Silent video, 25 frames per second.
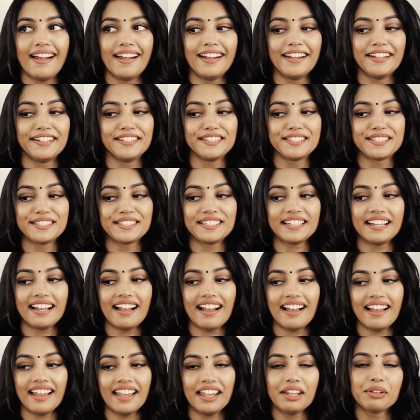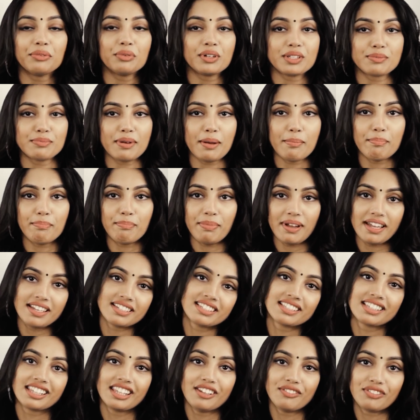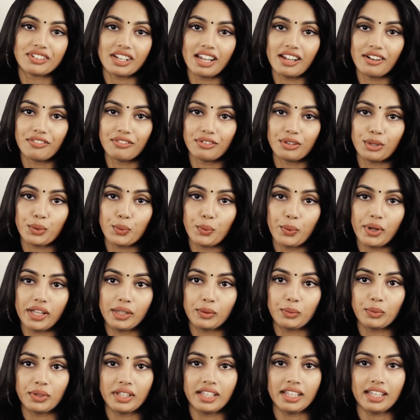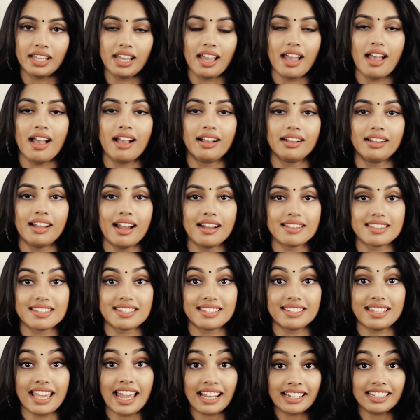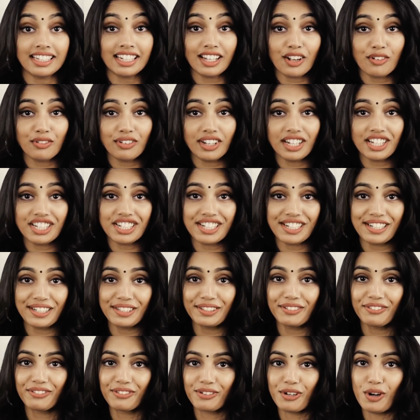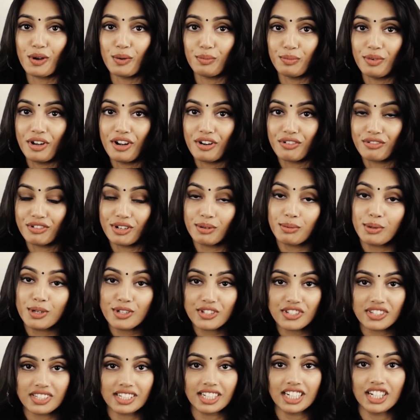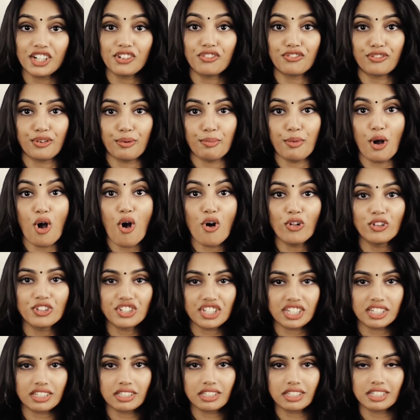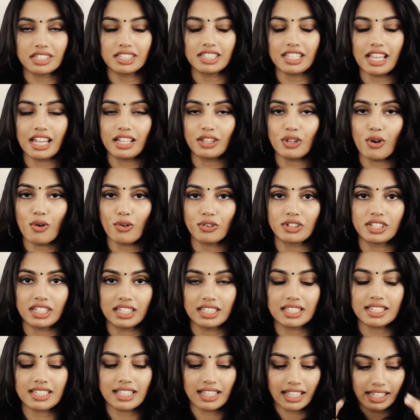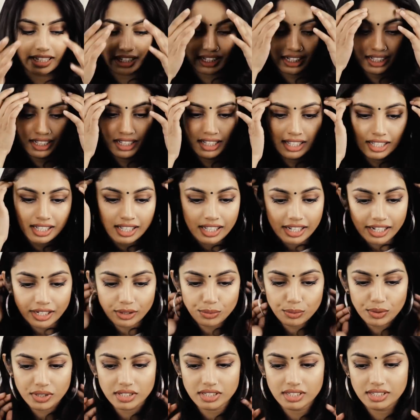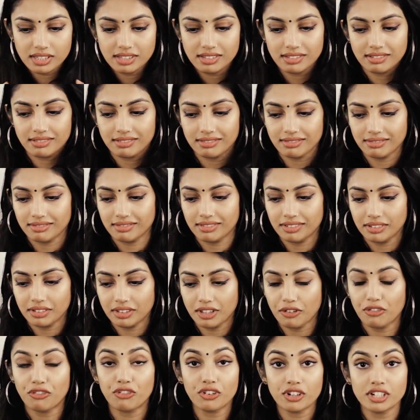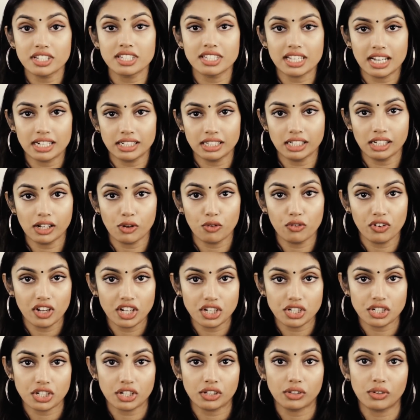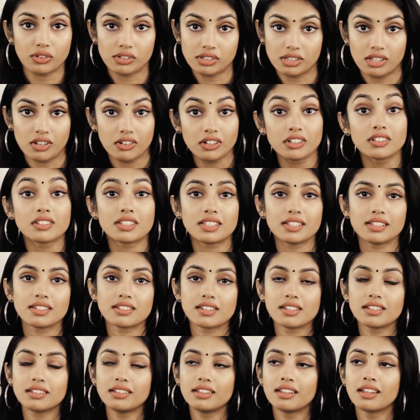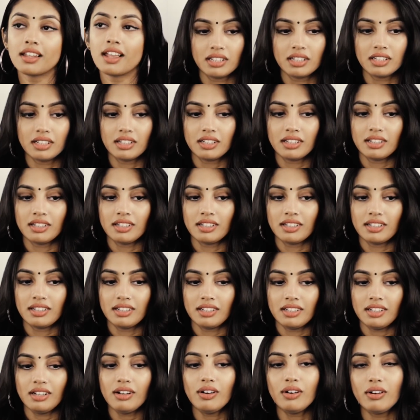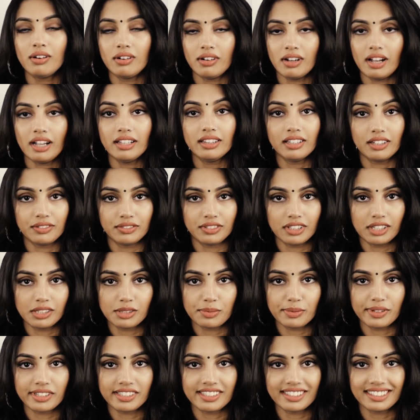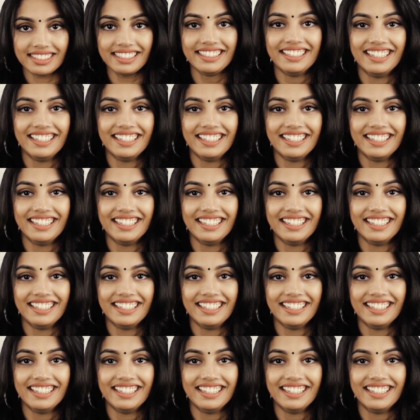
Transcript: and it was my best gift ever when we got standing ovation from Remo sir, from all judges and audience. Like, it was the first standing ovation on third season. I love Dance Plus.